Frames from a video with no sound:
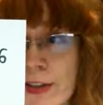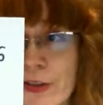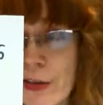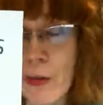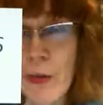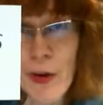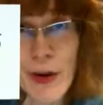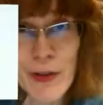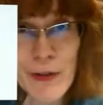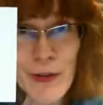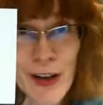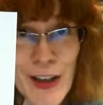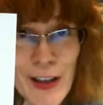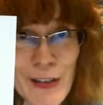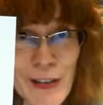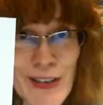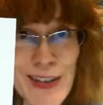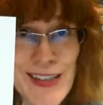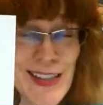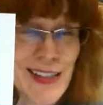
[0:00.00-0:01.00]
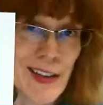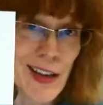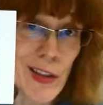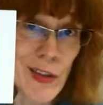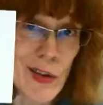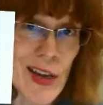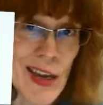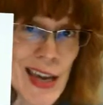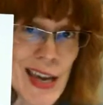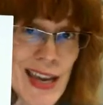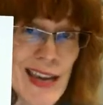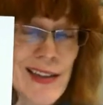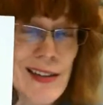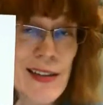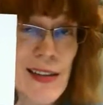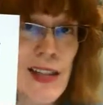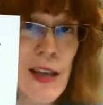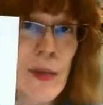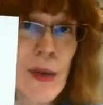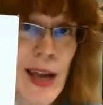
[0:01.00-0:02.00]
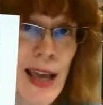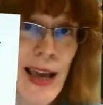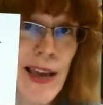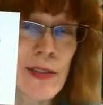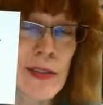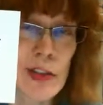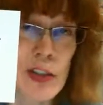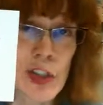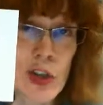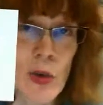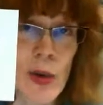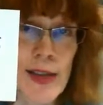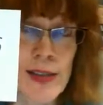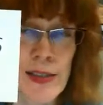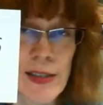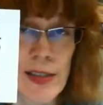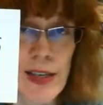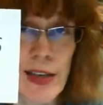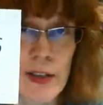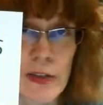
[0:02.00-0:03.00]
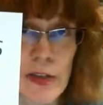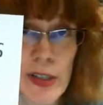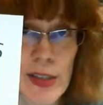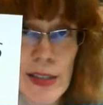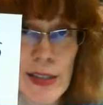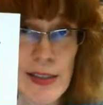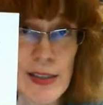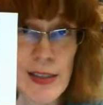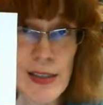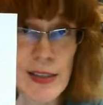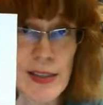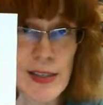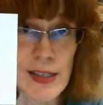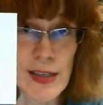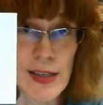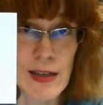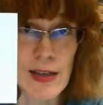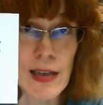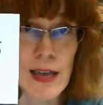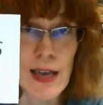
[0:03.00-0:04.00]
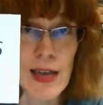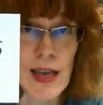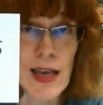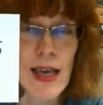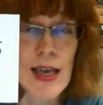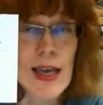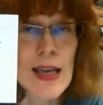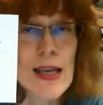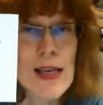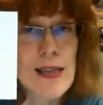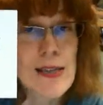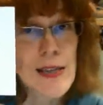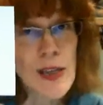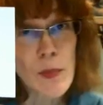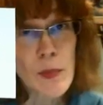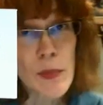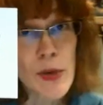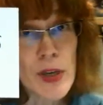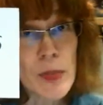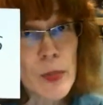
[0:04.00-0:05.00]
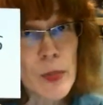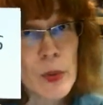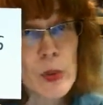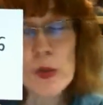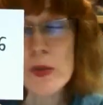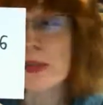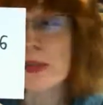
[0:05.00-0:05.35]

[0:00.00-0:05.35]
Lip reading: 1 rather is another 8, and then they would add the two 8s together to get 16. Some people